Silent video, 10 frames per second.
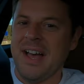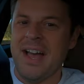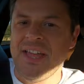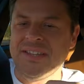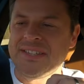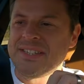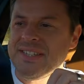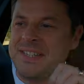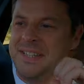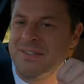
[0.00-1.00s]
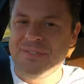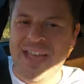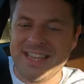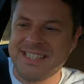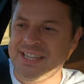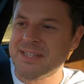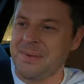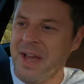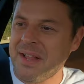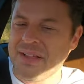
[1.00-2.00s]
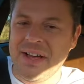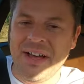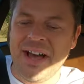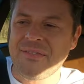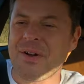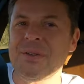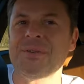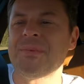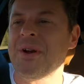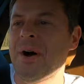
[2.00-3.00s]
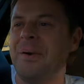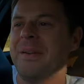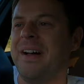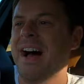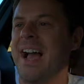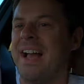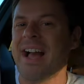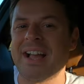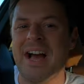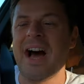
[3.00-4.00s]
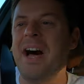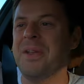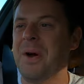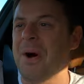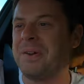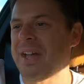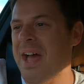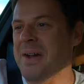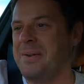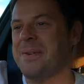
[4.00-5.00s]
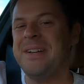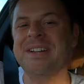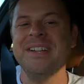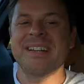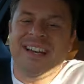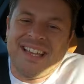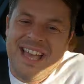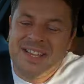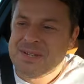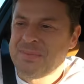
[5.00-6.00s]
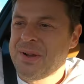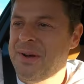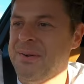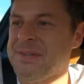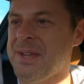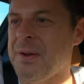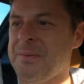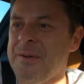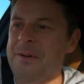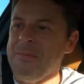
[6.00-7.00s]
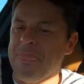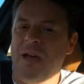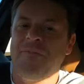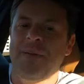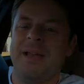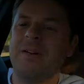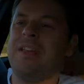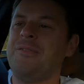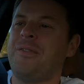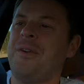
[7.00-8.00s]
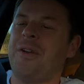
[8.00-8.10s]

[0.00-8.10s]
And you've guessed it as well, I've got some coral. I, I can't not go and get some coral. So I've been looking for